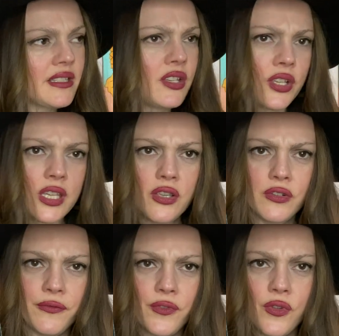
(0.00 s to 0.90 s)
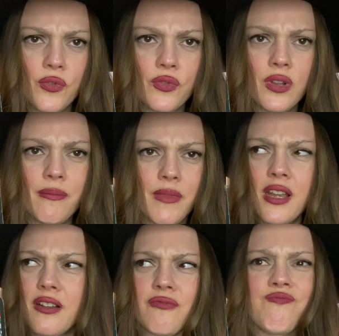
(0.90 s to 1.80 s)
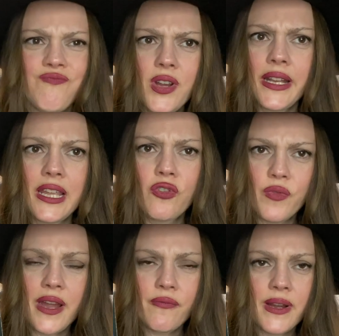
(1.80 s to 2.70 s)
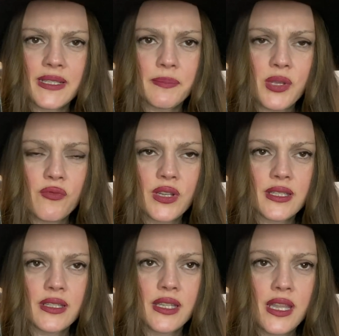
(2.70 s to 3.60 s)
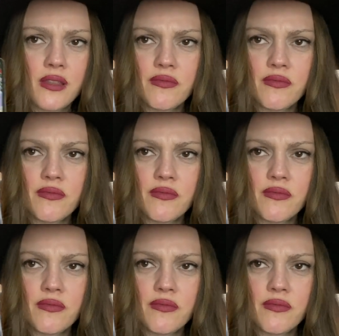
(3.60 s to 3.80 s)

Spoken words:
Cooking good food. I made a really great recipe recently.